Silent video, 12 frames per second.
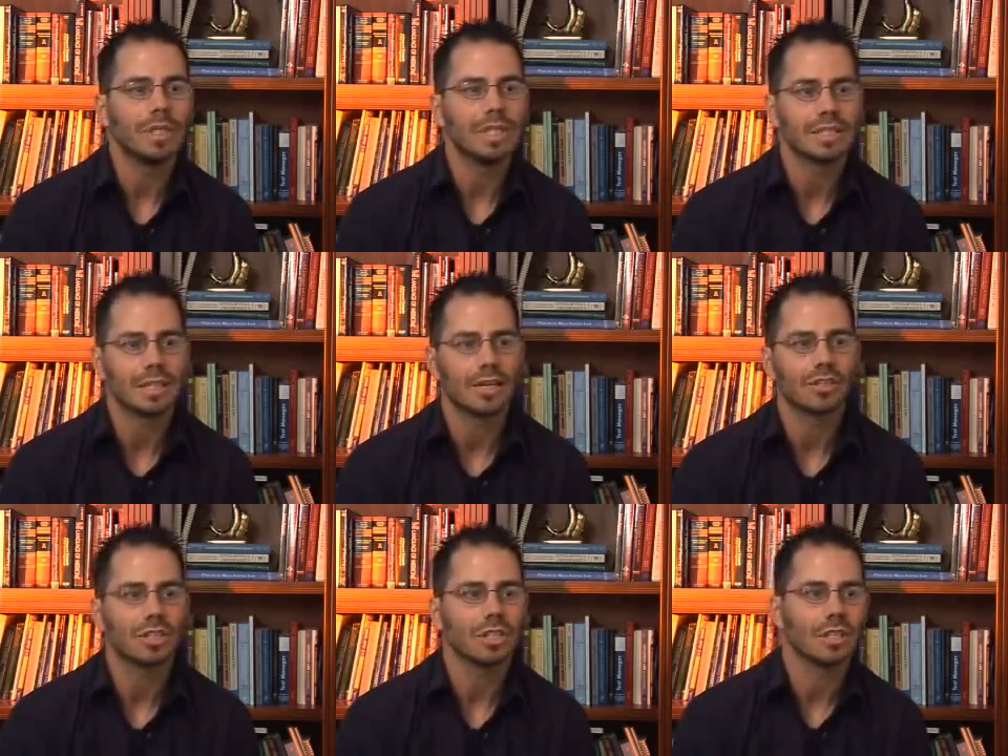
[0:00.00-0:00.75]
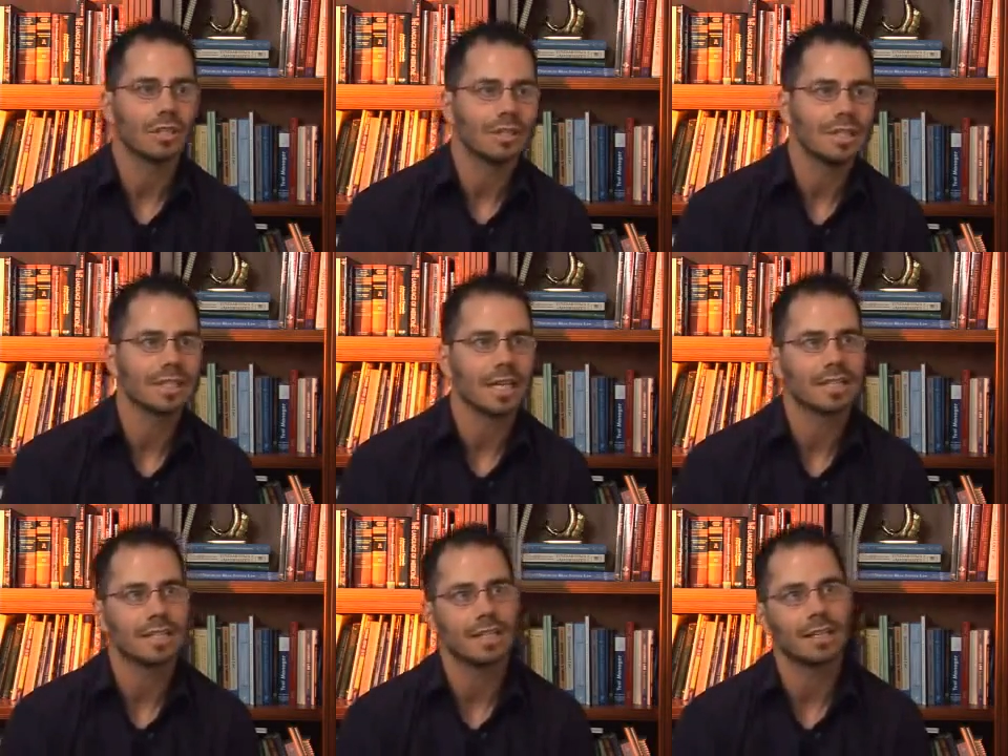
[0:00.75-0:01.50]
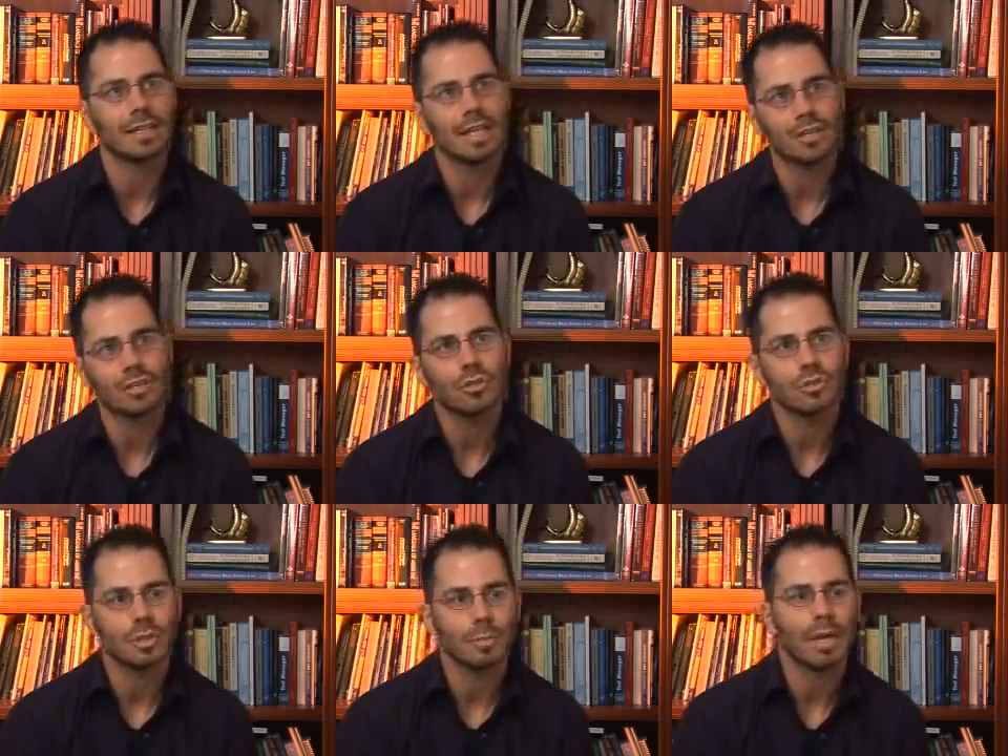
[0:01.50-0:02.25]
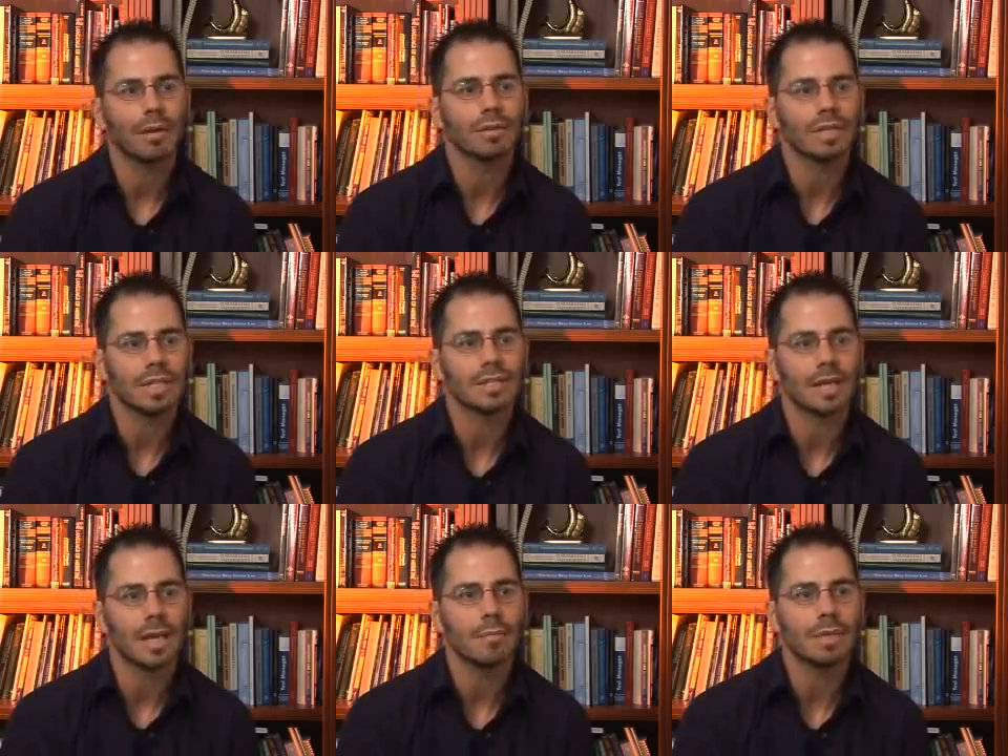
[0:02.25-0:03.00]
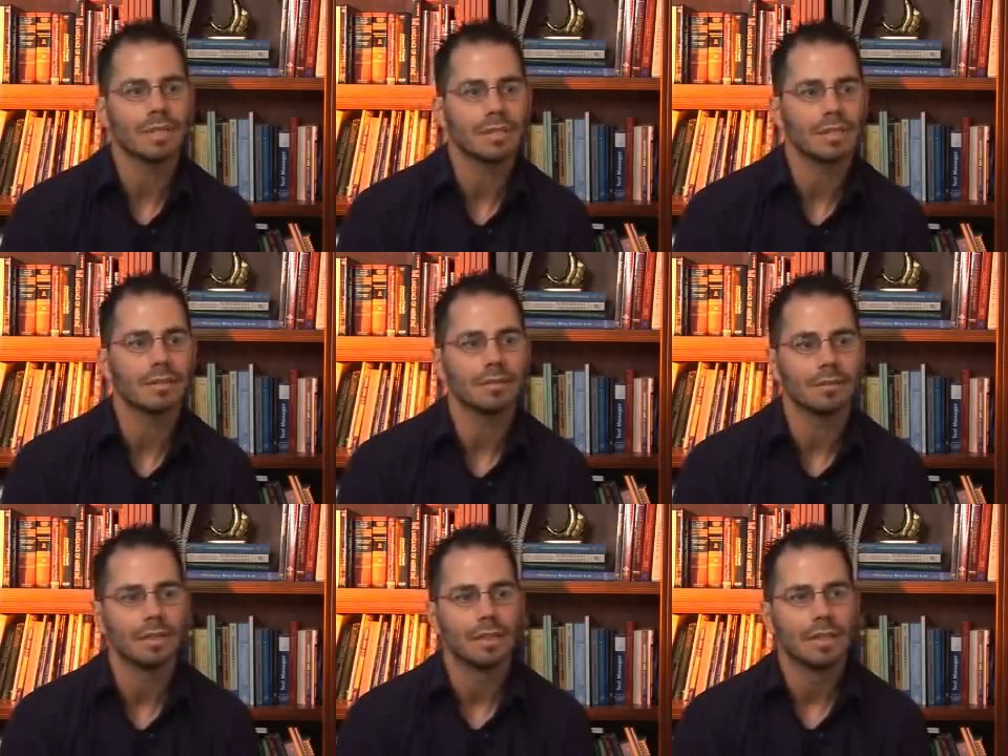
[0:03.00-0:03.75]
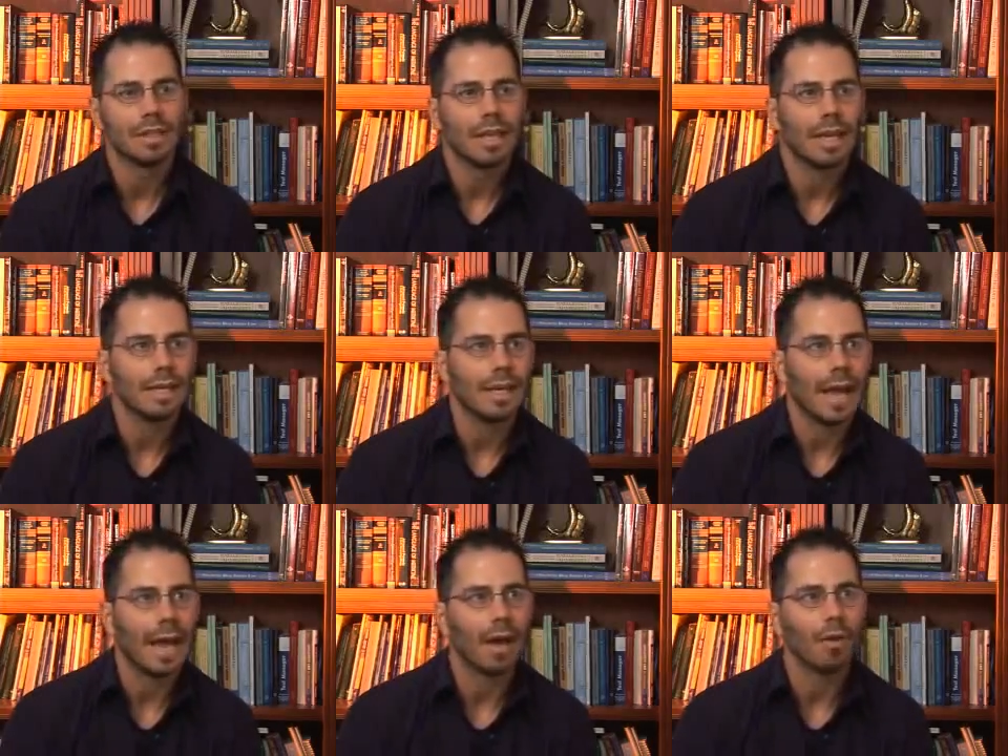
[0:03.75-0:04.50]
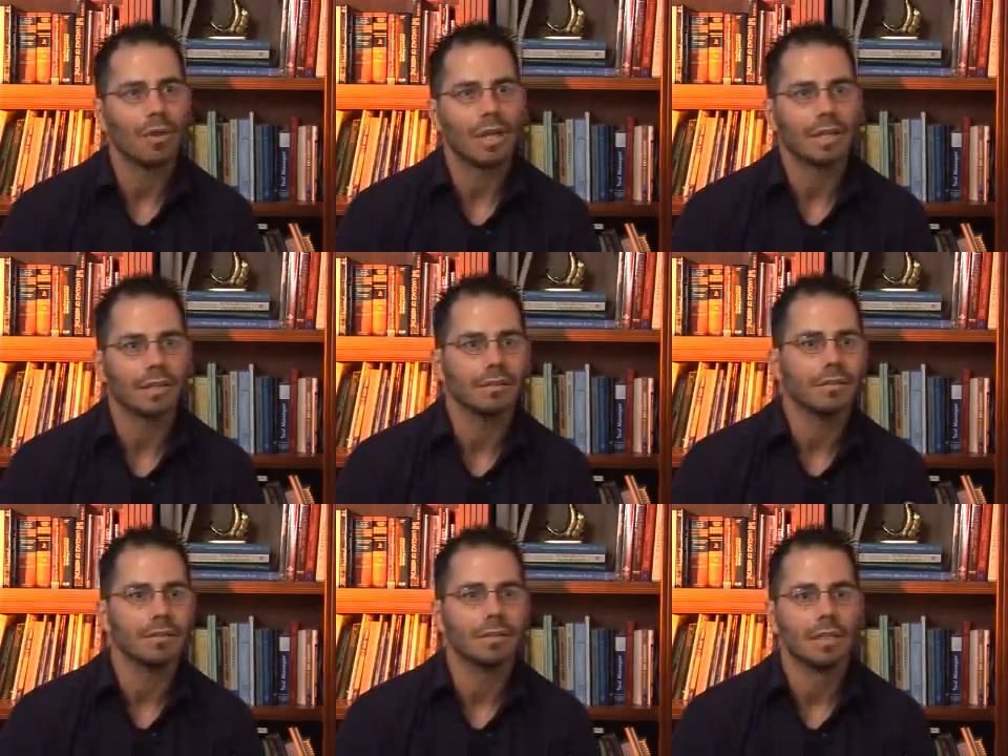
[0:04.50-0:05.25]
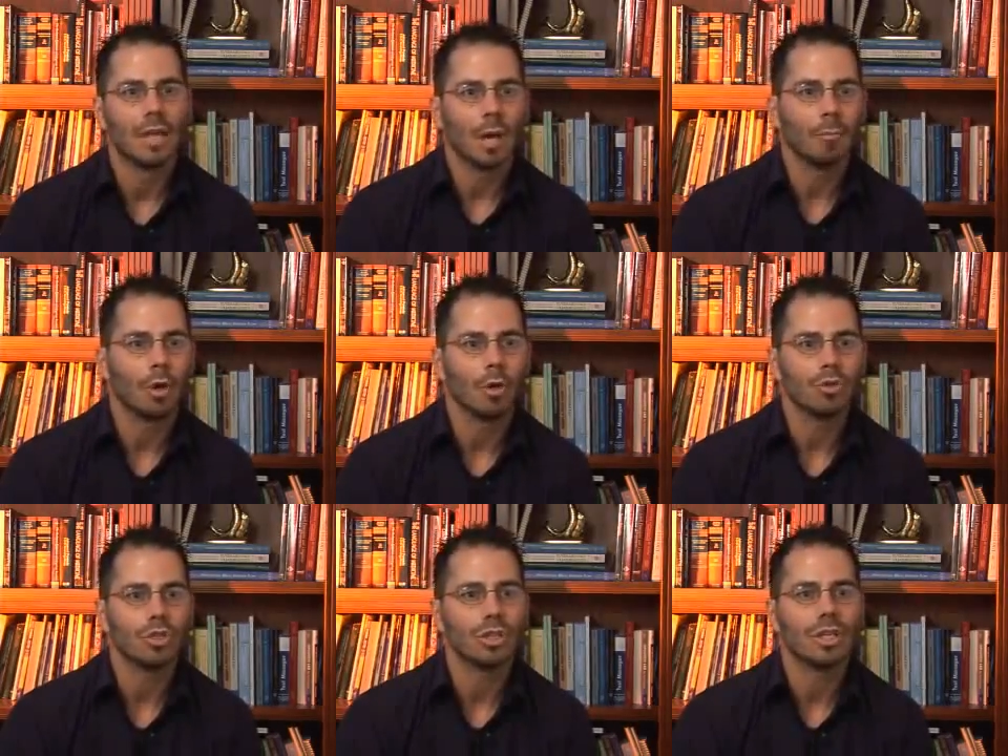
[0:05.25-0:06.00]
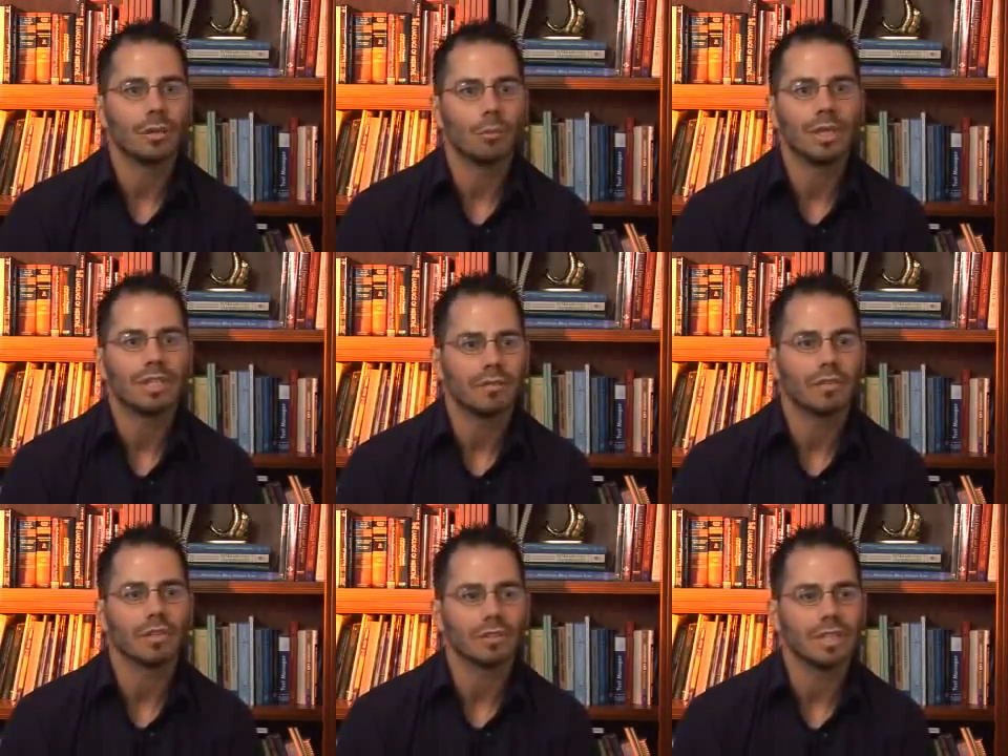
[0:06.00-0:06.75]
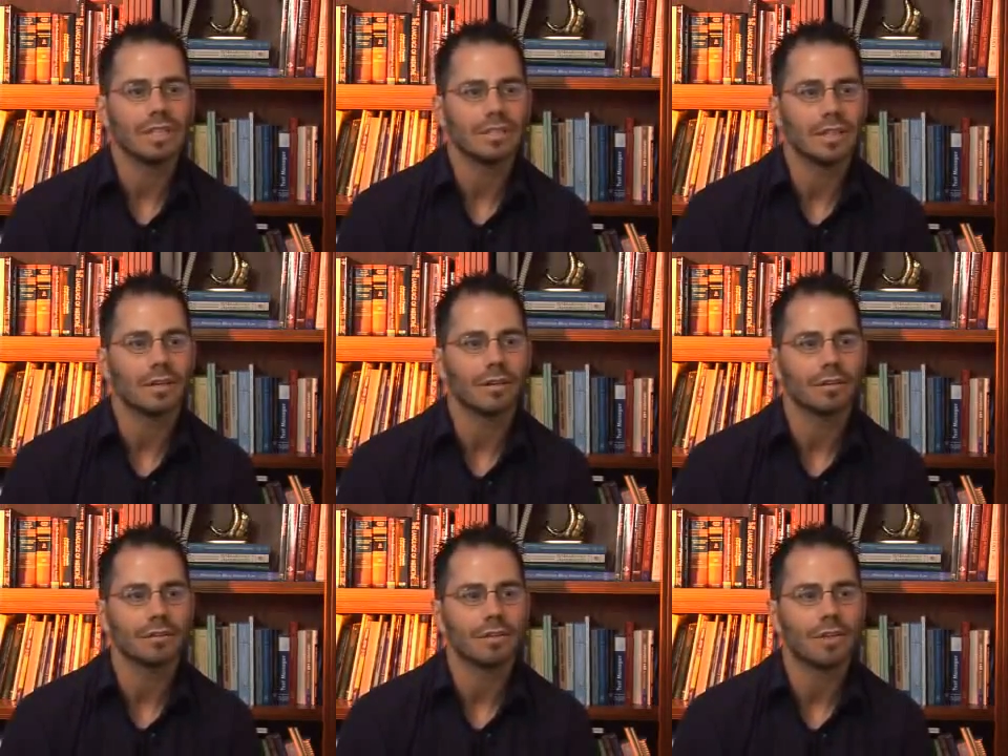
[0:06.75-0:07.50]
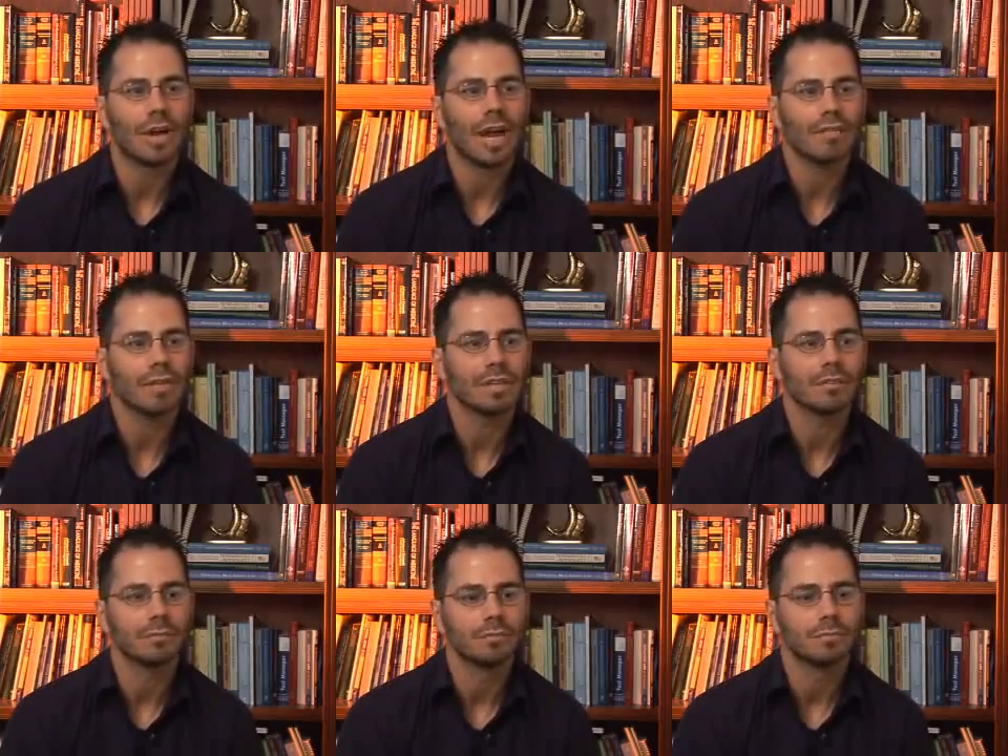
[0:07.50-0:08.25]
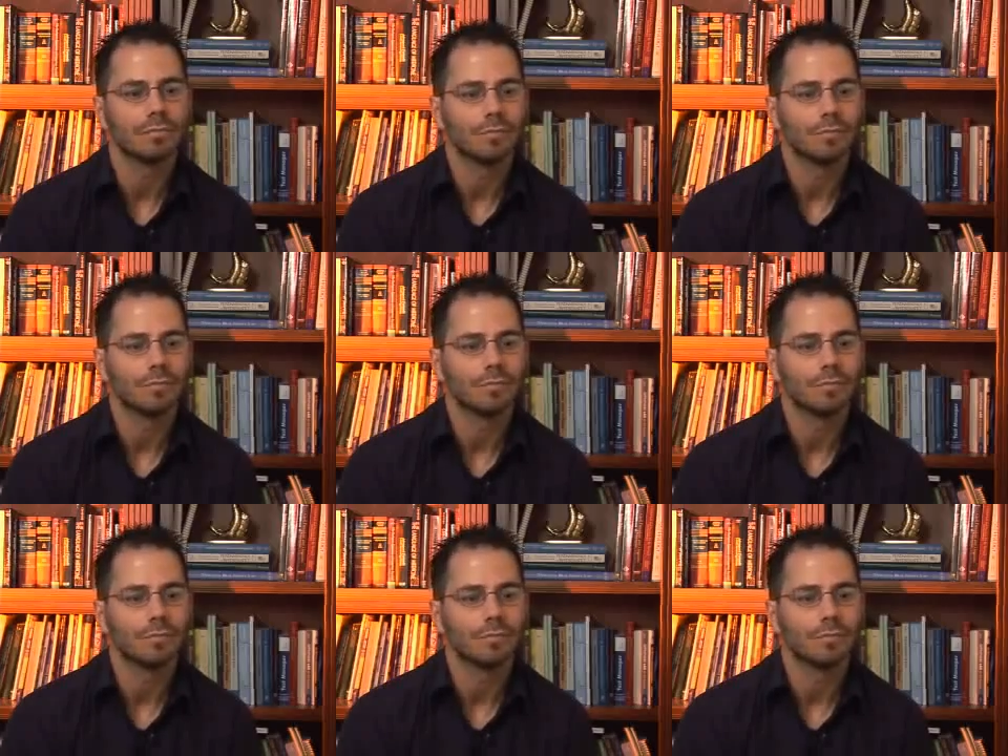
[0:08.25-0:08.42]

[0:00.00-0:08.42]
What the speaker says: we'll be discussing issues about the assignment and how they can approach it and what difficulties they're having.